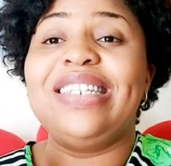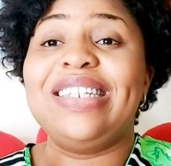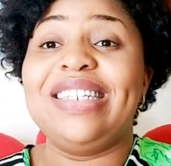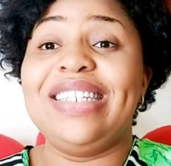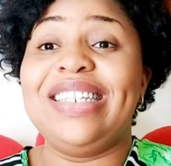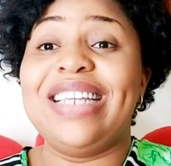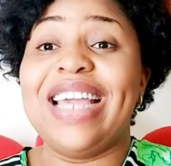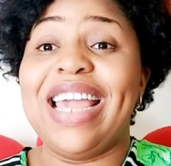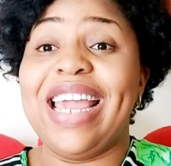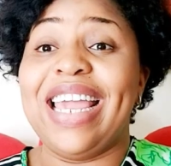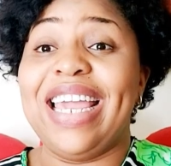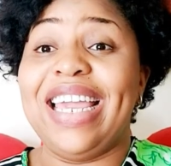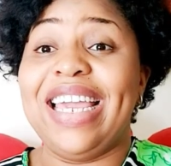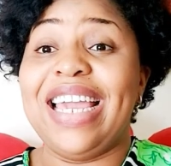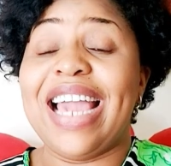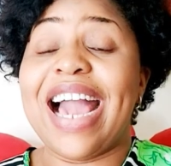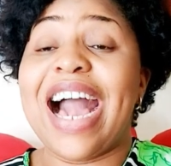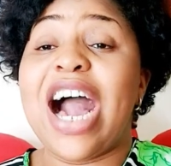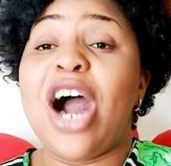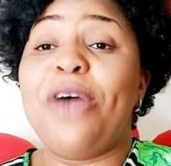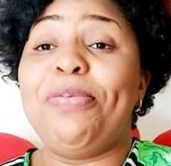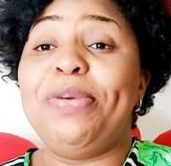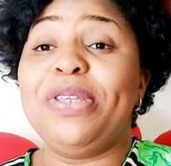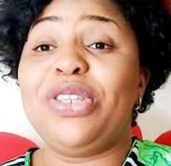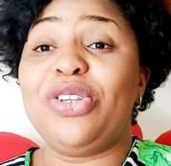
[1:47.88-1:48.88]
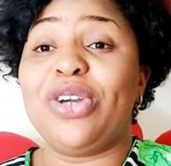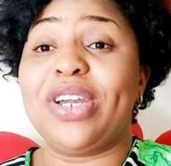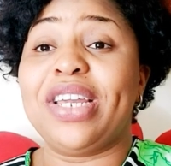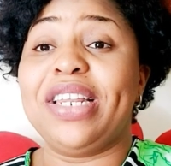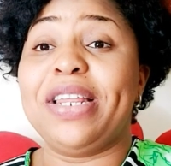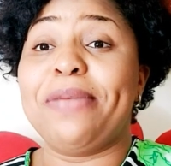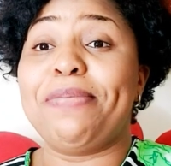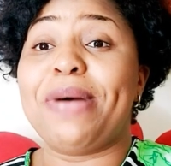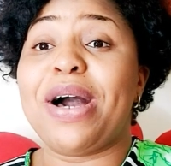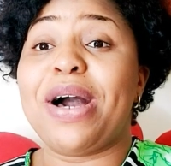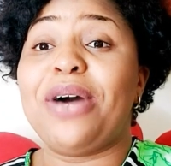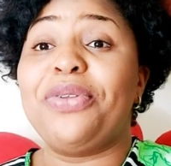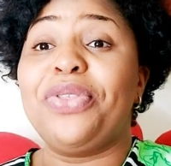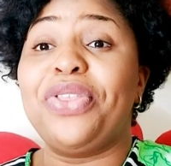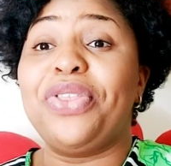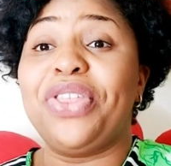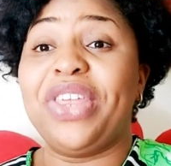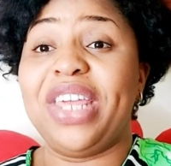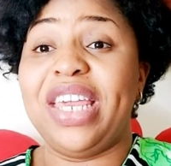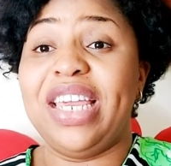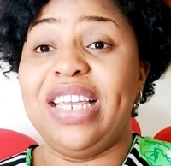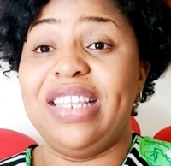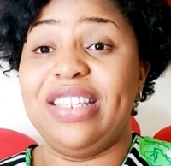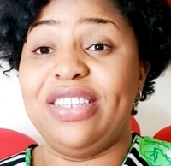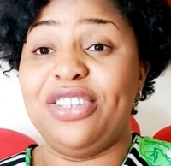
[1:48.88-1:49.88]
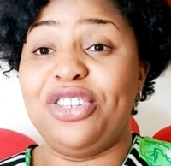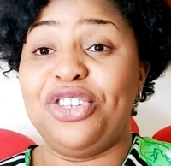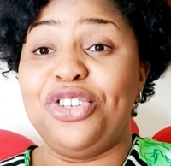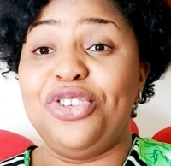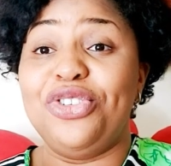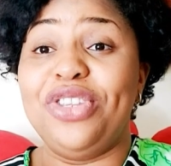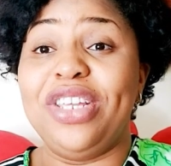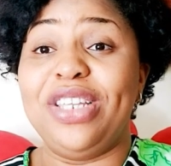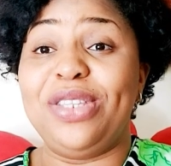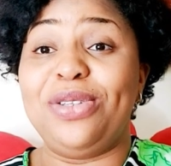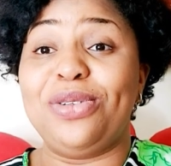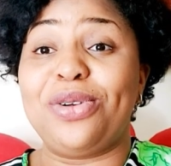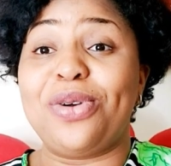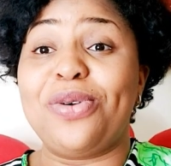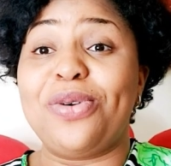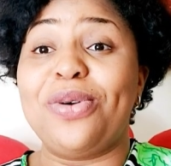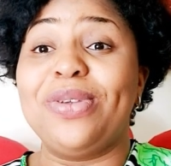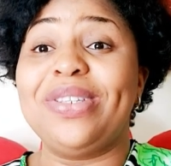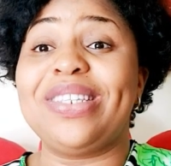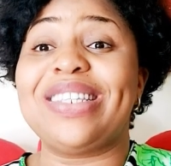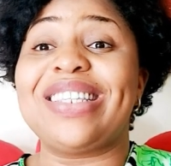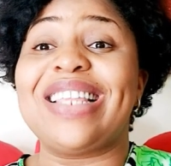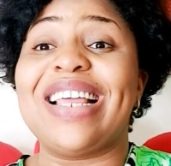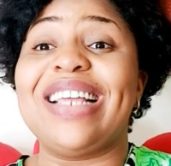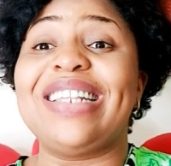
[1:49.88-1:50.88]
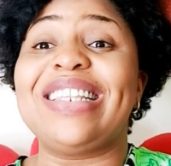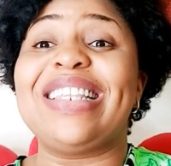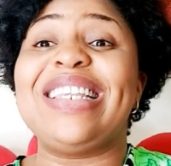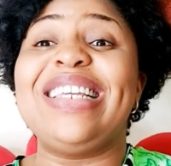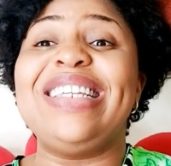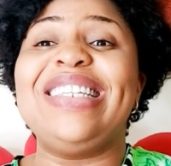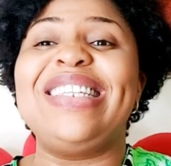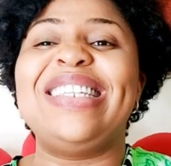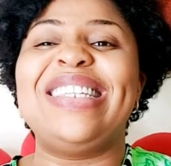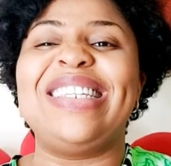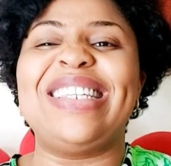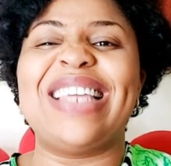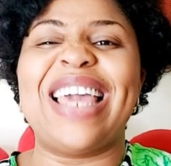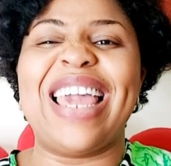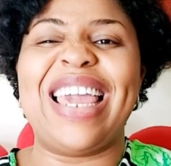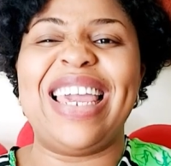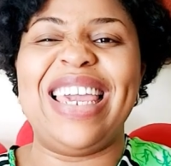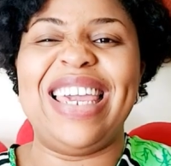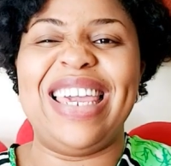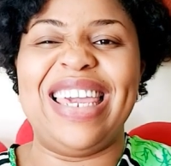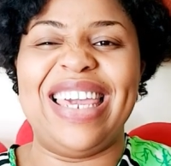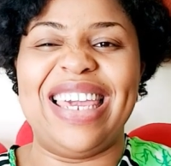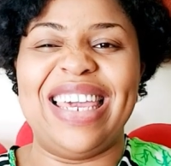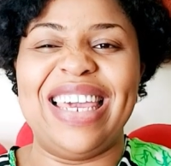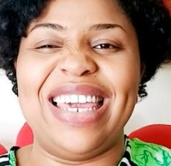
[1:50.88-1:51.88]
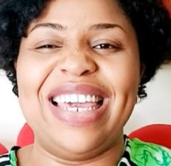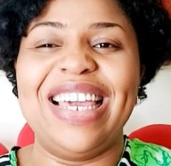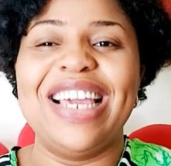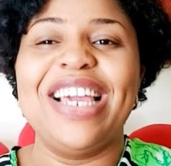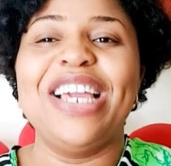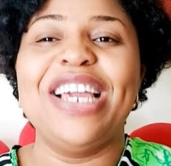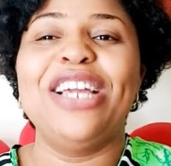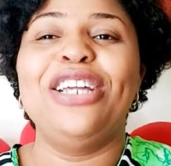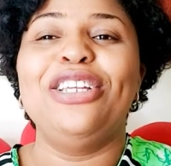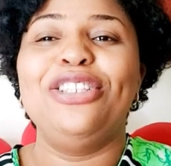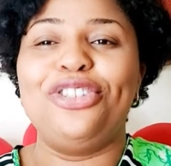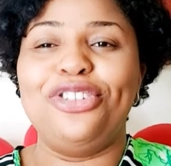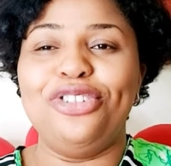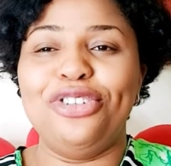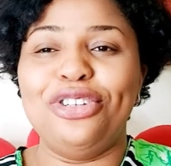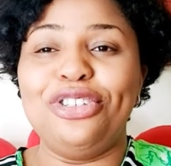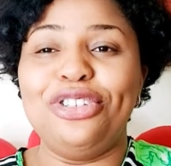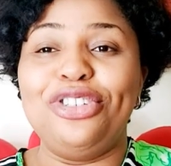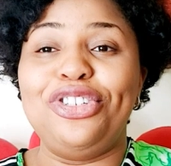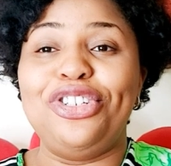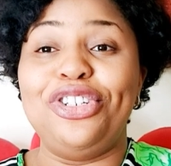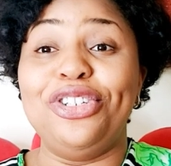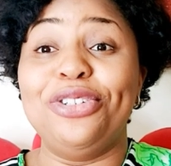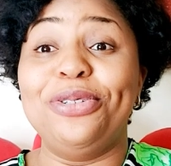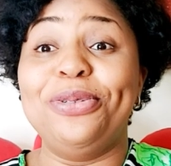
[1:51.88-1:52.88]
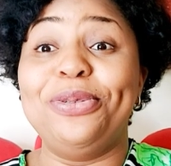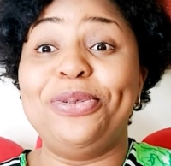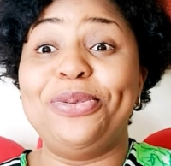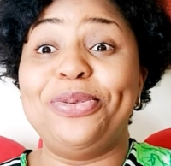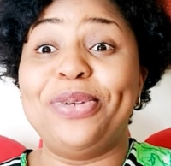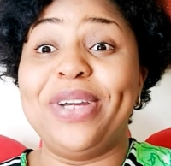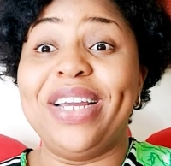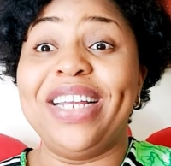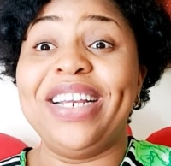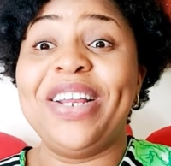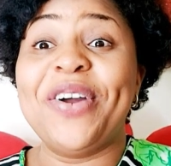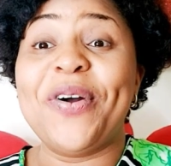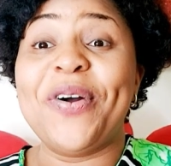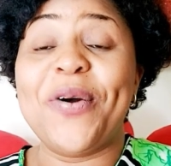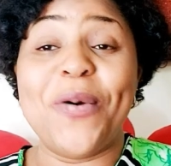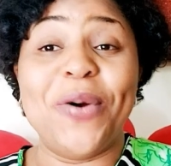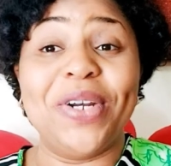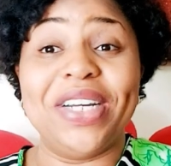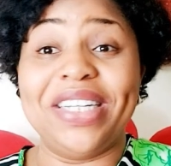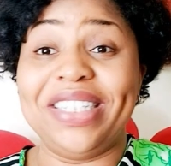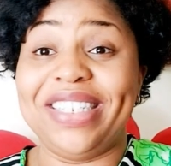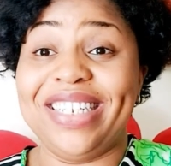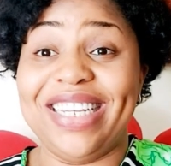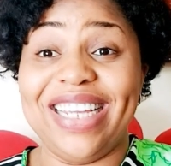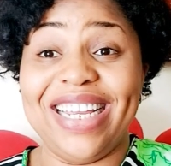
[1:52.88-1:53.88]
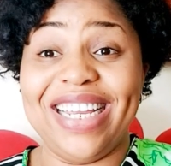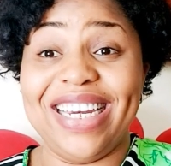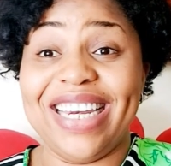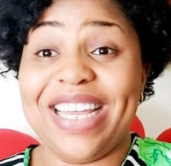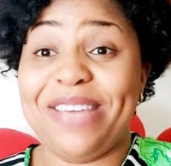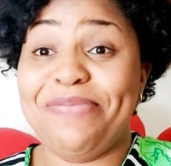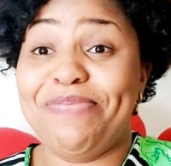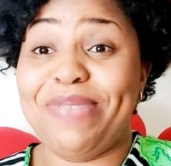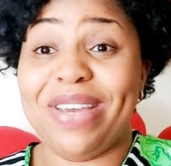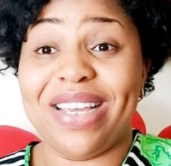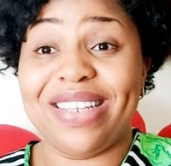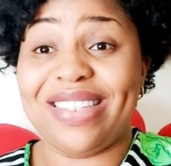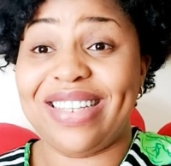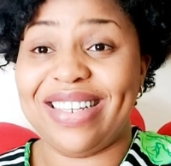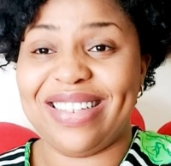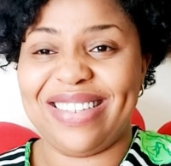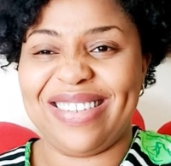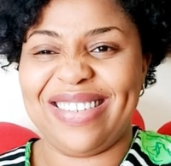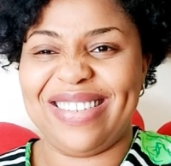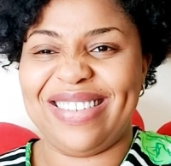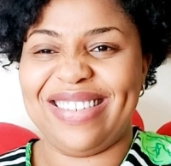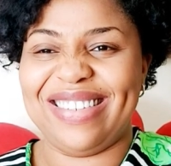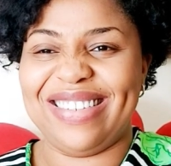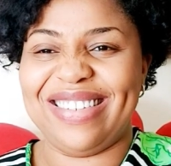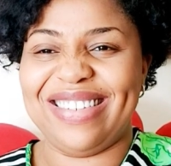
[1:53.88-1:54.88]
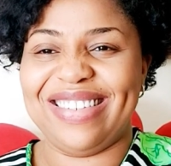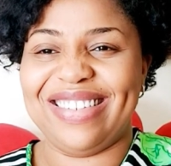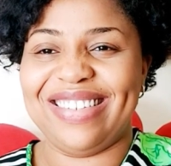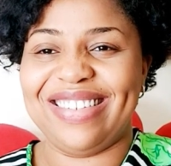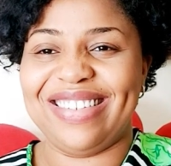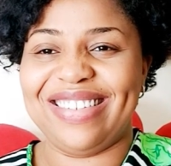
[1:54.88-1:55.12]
Today, I'll be talking about things you need to constantly say to your children on a daily basis.